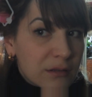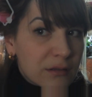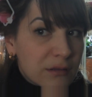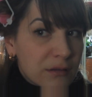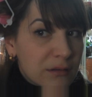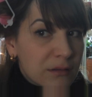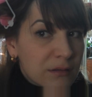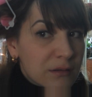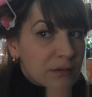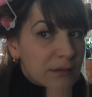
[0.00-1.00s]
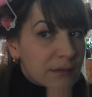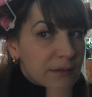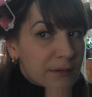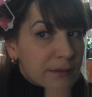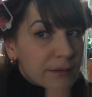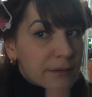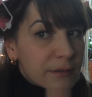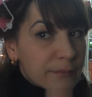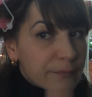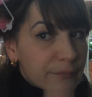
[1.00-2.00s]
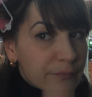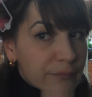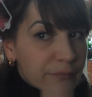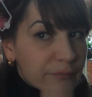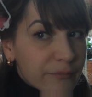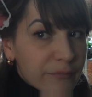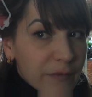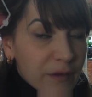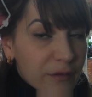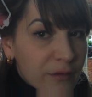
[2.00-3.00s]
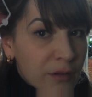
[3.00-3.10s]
Nobody speaks.